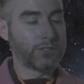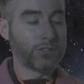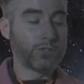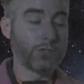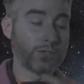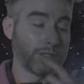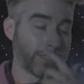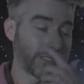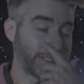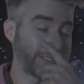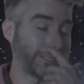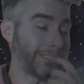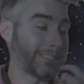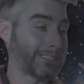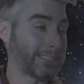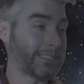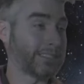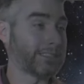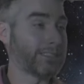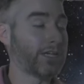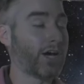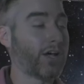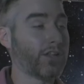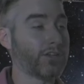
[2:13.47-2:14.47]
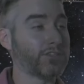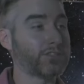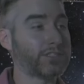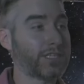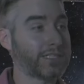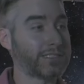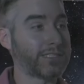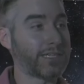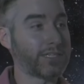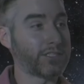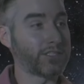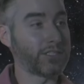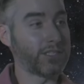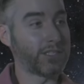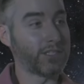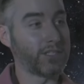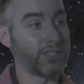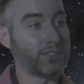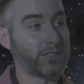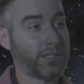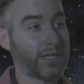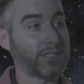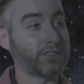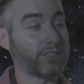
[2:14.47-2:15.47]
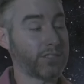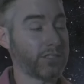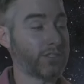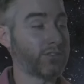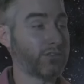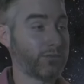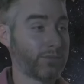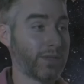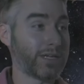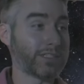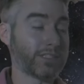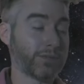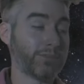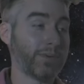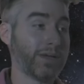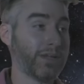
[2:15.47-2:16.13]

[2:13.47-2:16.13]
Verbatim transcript: It's cool that she sees colors. That's actually that's a that's a